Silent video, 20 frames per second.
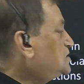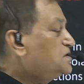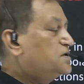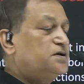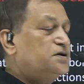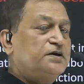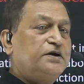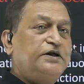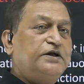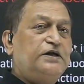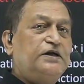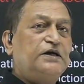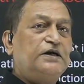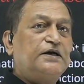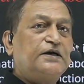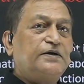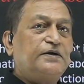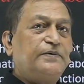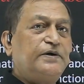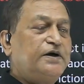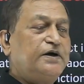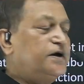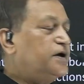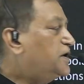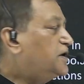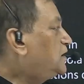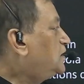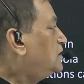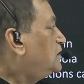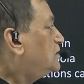d delta by
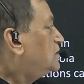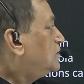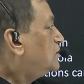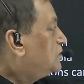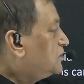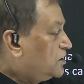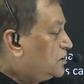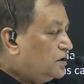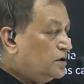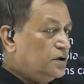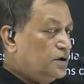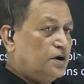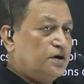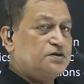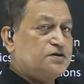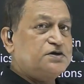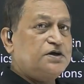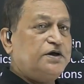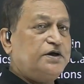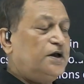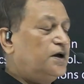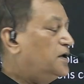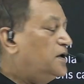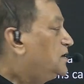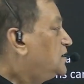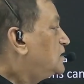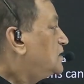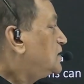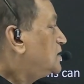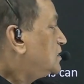dt on log scale.
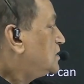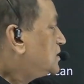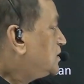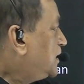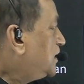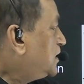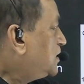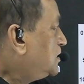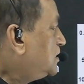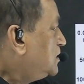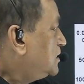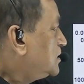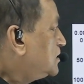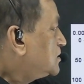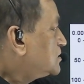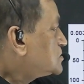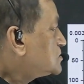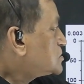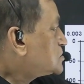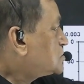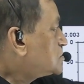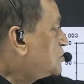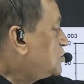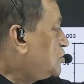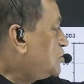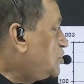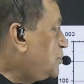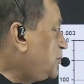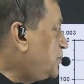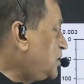Then
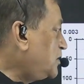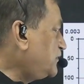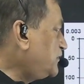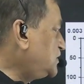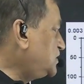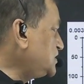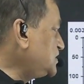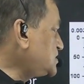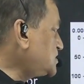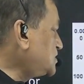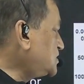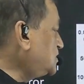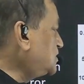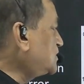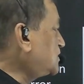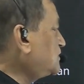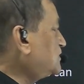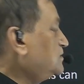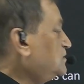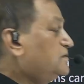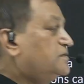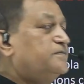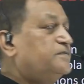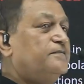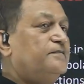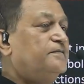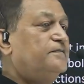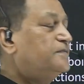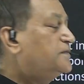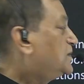slope of this curve
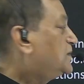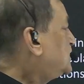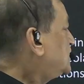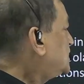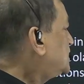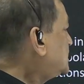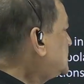is